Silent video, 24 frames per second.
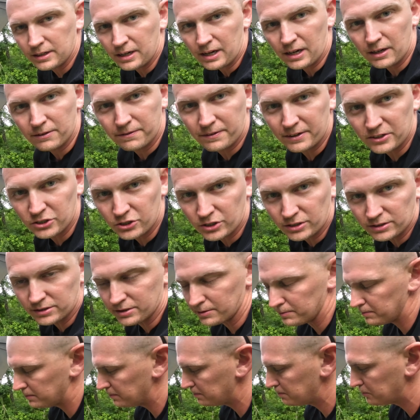I fish in
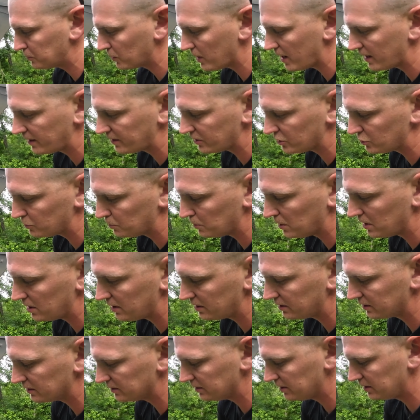some brackish
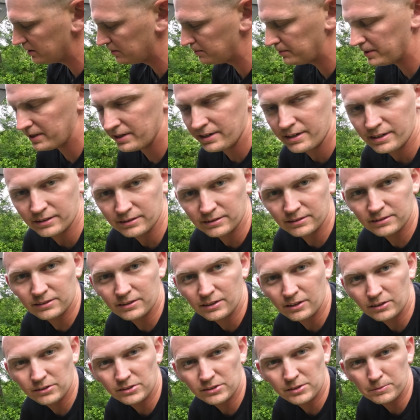water a little bit, and you
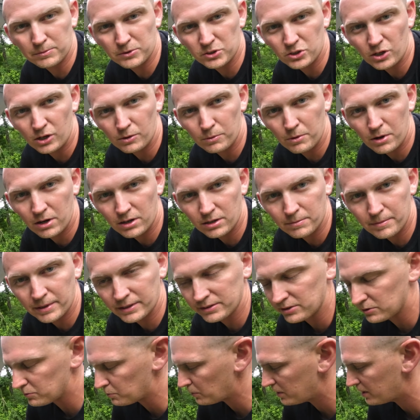know, some salt water
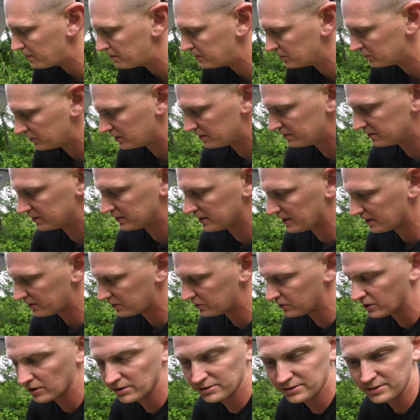makes its way up the river. That
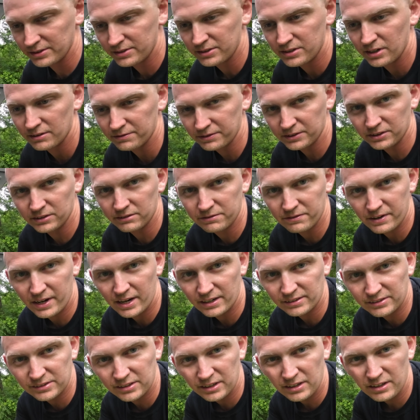corrodes the stuff really
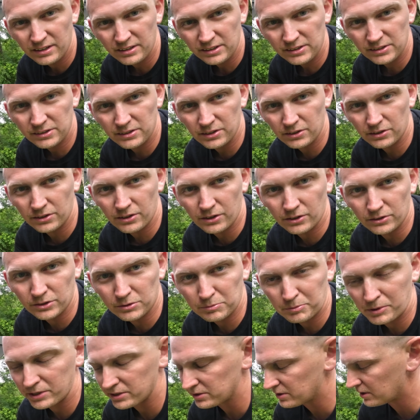fast. Silicone
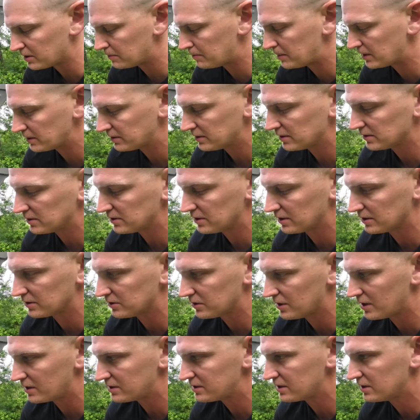spray is going to make these things
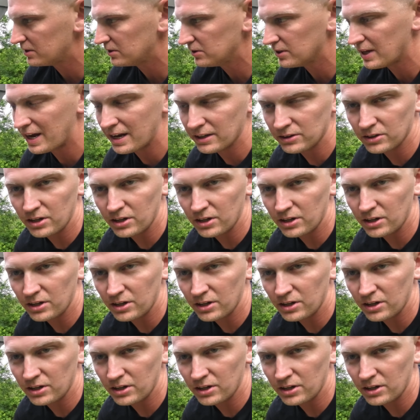last a lot